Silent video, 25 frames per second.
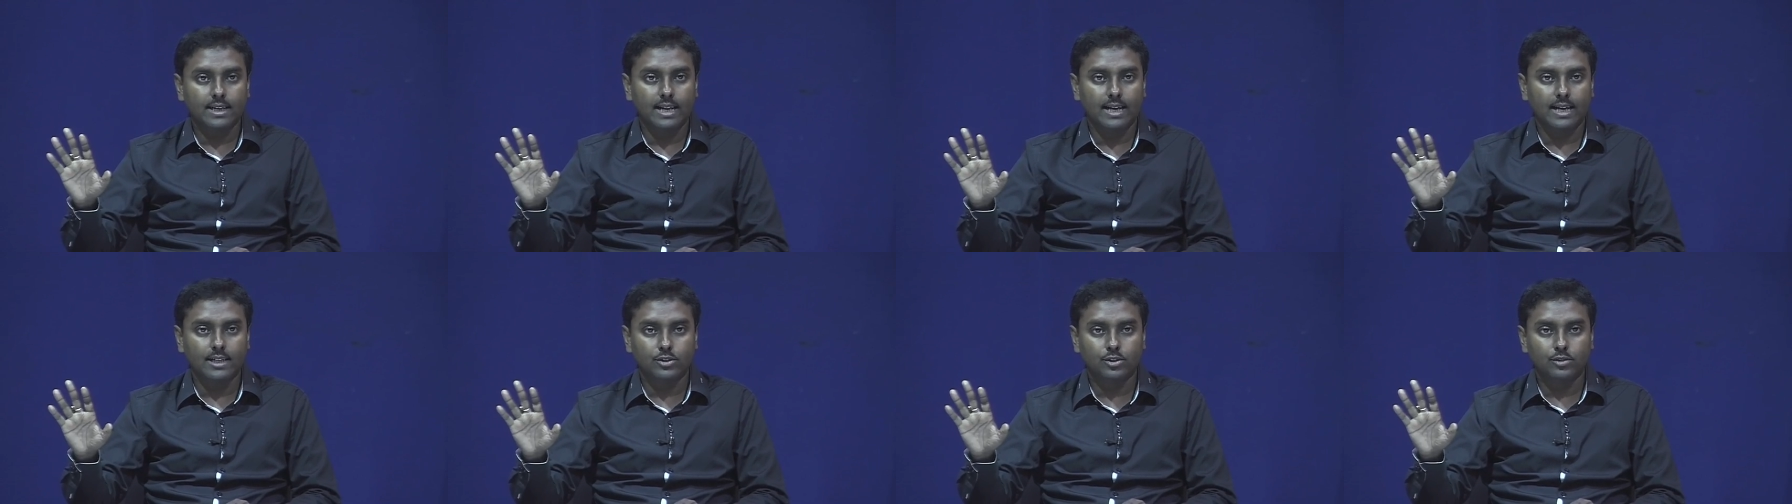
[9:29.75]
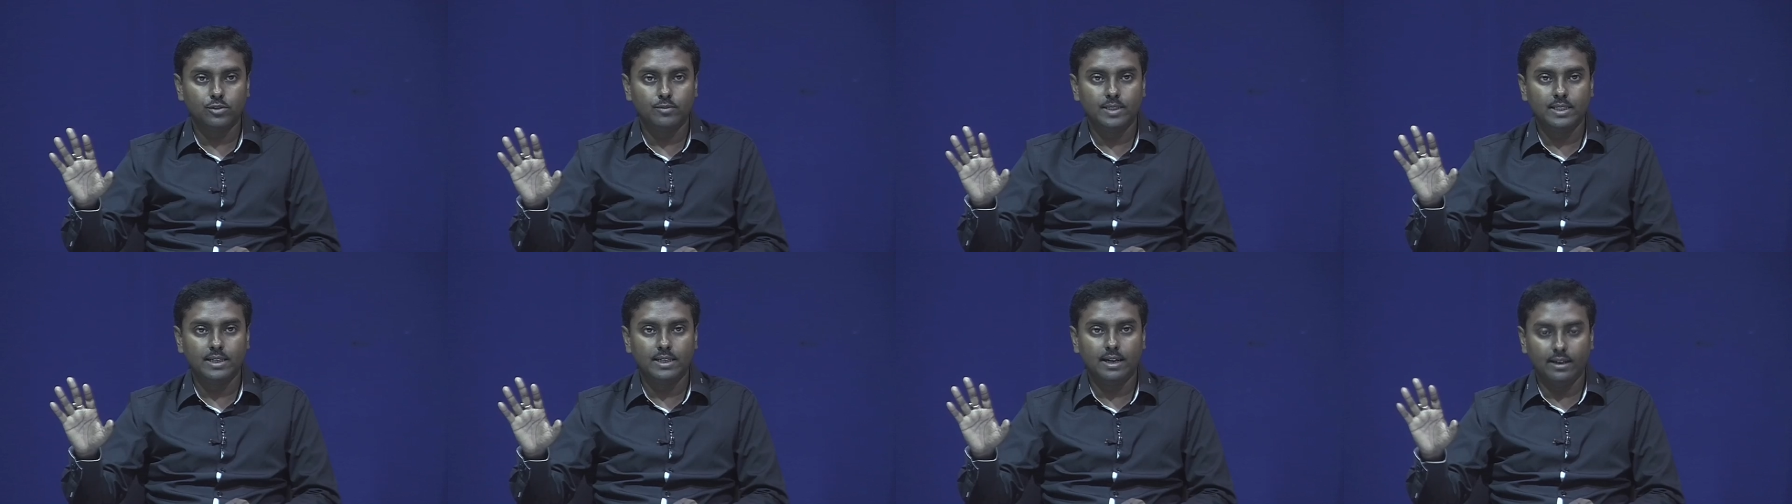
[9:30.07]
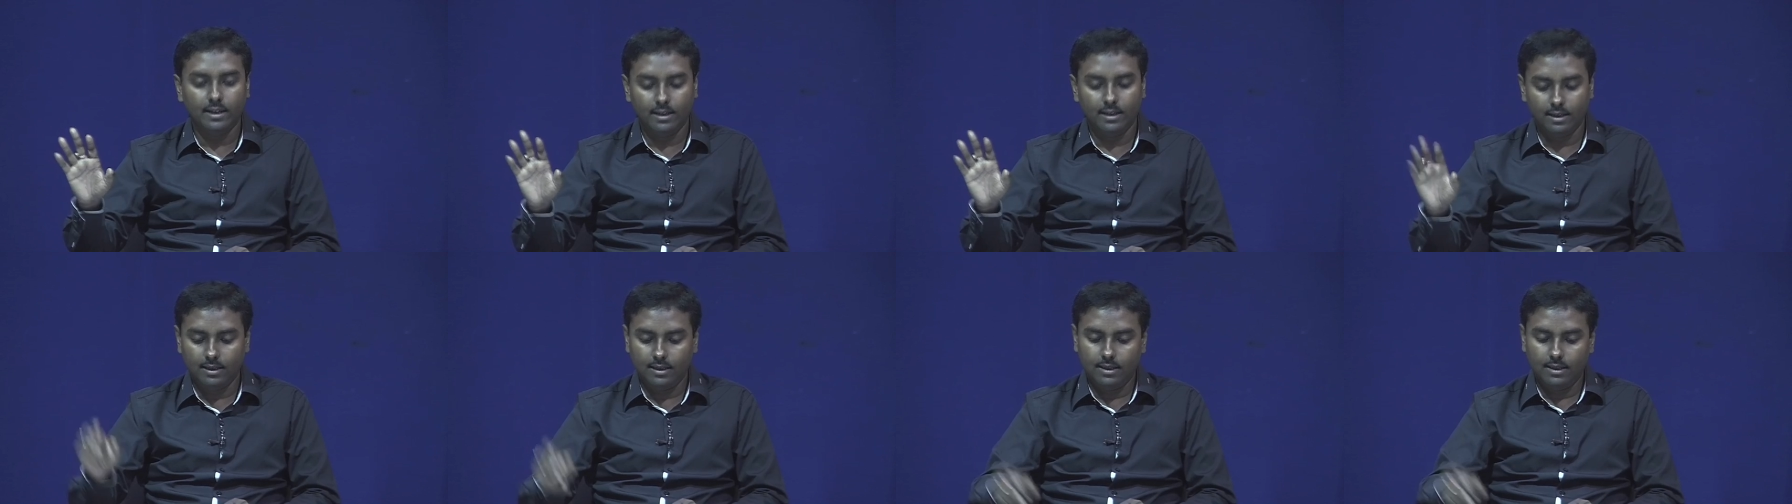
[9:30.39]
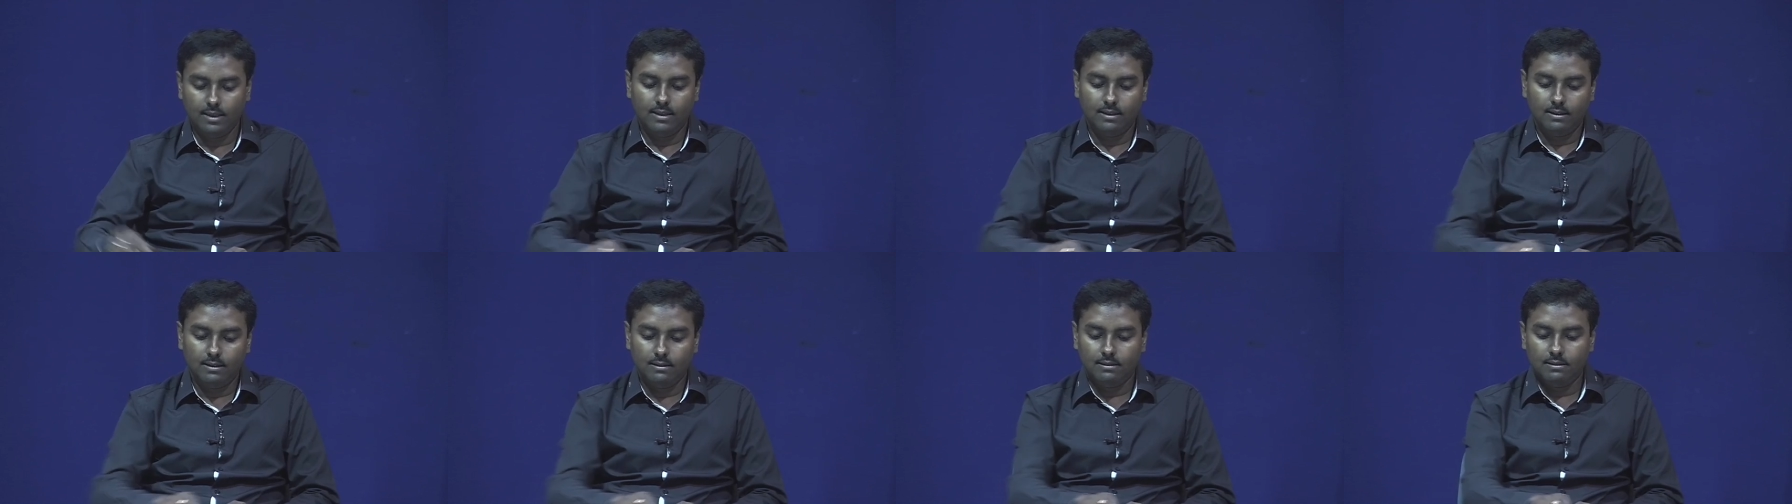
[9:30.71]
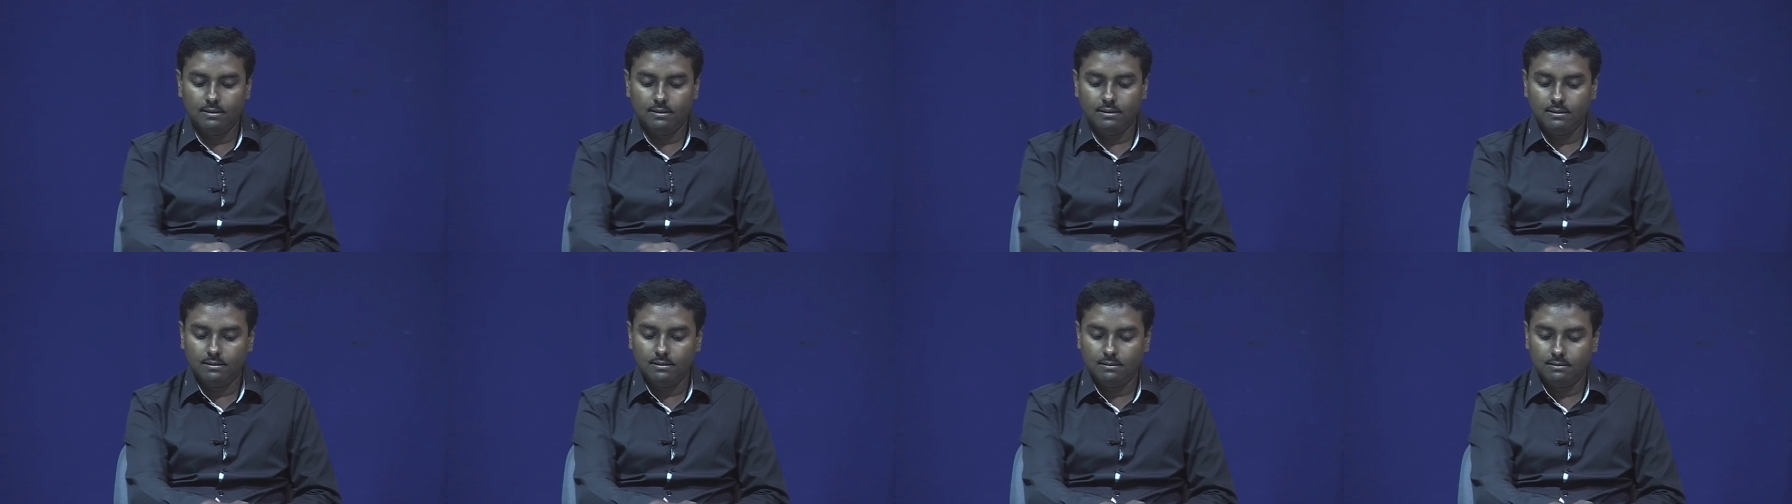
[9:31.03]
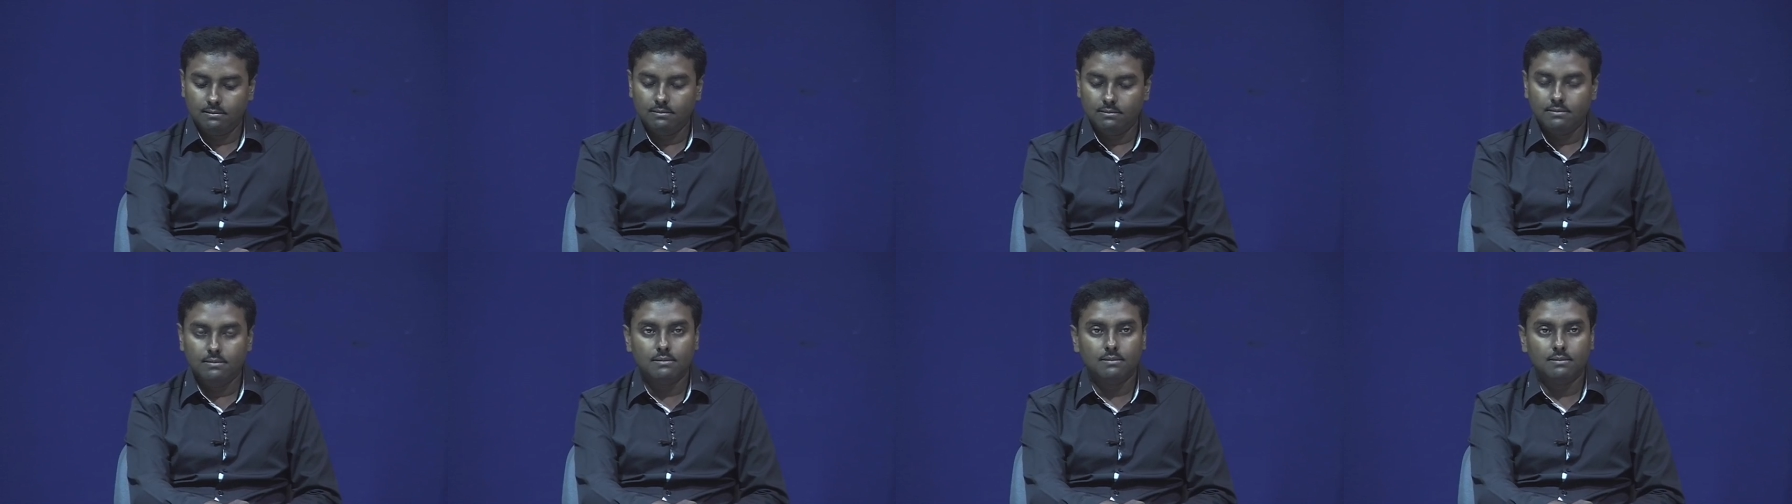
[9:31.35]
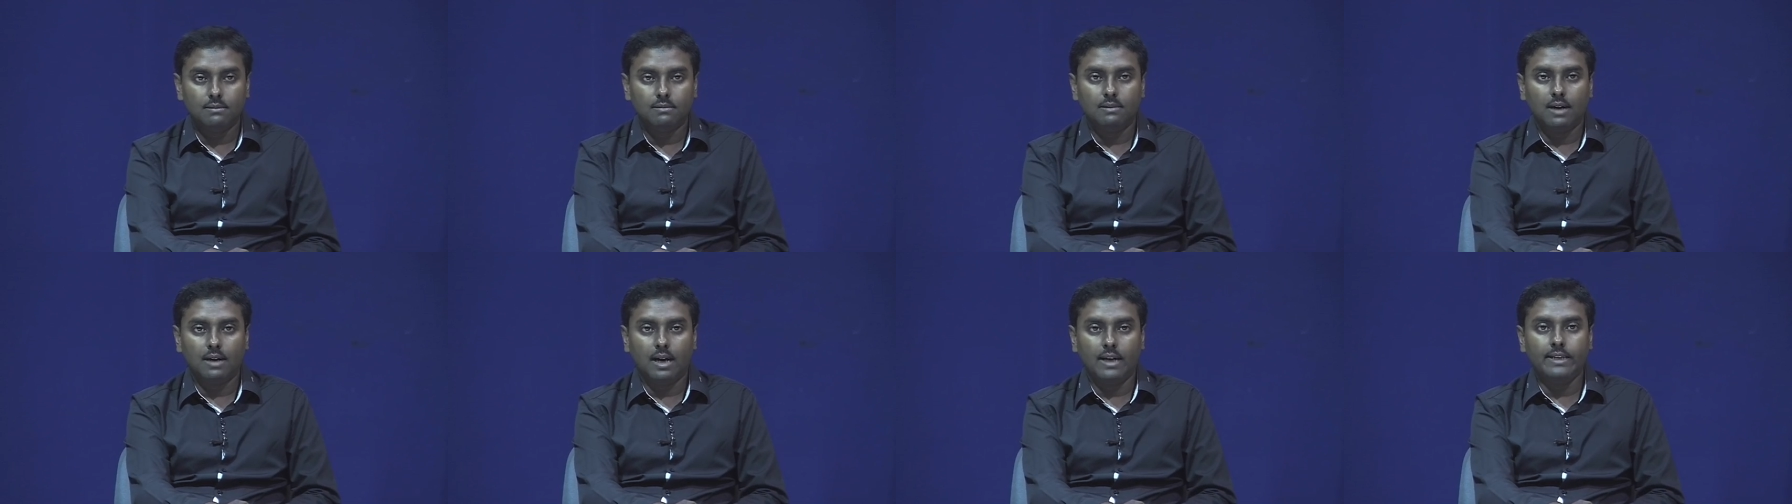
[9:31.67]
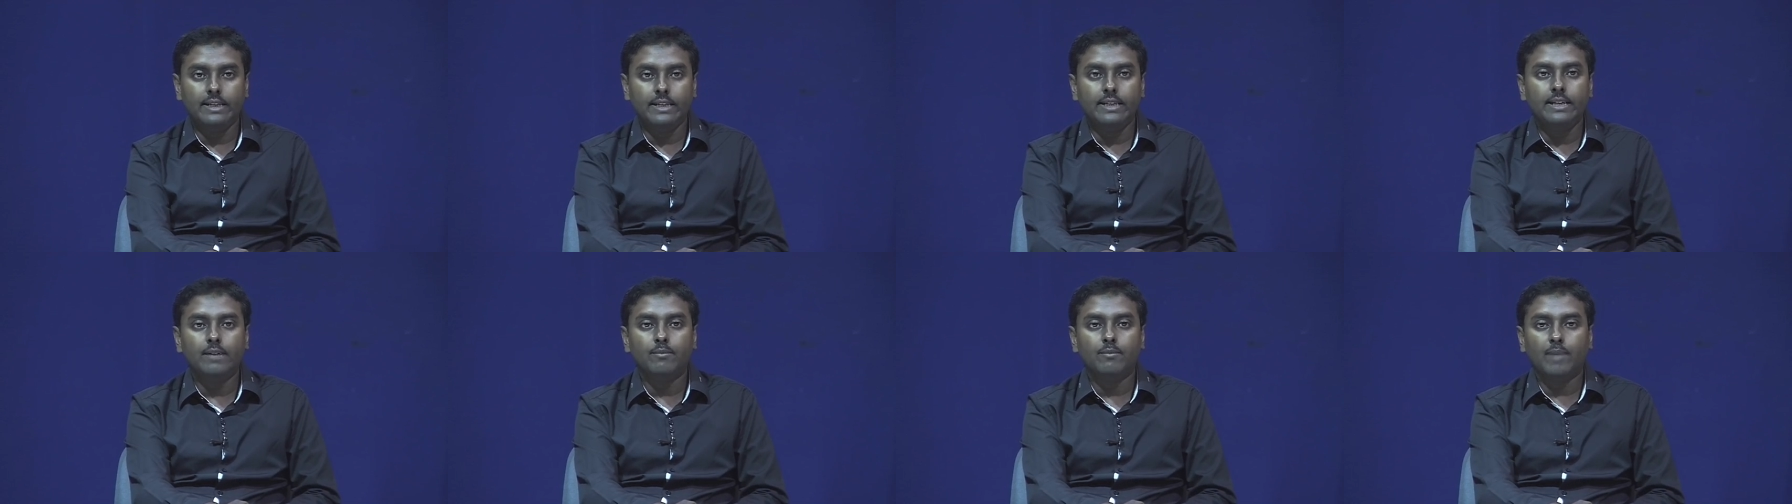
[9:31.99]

has to be done, I need a